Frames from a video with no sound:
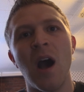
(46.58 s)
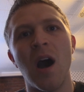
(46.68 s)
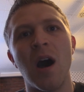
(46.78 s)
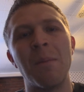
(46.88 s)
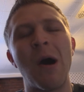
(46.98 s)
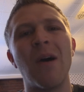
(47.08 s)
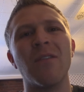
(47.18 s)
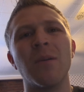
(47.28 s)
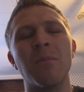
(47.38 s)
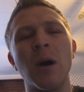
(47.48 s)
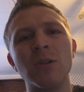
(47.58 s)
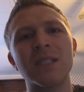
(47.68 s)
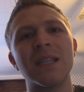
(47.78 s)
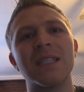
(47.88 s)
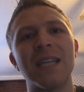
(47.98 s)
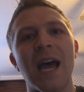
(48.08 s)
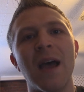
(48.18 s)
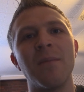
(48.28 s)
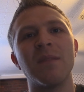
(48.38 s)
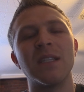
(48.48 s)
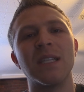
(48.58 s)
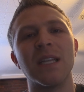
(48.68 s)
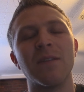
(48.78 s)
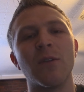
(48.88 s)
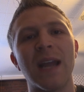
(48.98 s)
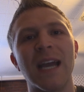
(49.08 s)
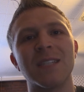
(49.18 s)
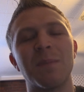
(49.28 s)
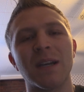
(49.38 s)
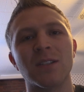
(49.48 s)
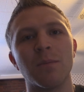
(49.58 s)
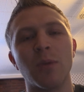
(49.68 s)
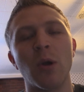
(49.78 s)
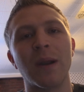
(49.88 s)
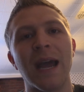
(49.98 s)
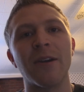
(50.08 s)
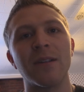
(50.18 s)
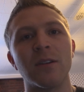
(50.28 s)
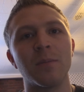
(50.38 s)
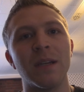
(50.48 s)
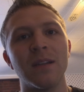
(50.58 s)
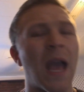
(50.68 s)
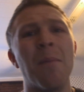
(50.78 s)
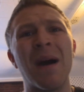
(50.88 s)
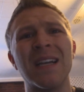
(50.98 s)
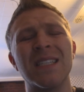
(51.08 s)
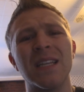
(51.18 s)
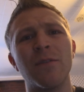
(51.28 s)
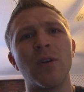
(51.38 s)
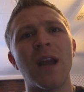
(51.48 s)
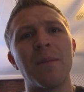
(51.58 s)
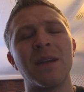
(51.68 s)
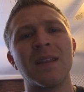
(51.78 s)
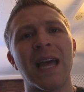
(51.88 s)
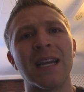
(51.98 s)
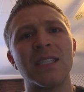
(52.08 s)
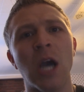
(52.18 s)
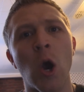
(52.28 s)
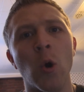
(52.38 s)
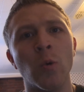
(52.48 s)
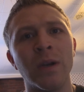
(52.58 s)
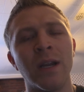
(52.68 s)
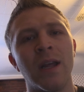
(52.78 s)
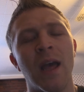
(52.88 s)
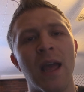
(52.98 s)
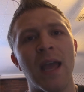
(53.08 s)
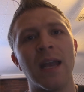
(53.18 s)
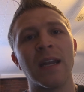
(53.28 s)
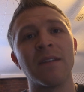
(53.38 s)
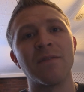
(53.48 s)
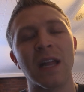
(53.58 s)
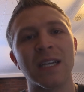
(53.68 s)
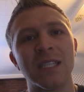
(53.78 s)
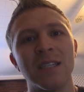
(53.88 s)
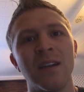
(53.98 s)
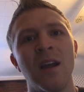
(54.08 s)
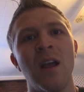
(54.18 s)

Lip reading: However, most of the time, the delivery aspects are broken out a little bit. And by delivery, I mean like tone and inflection.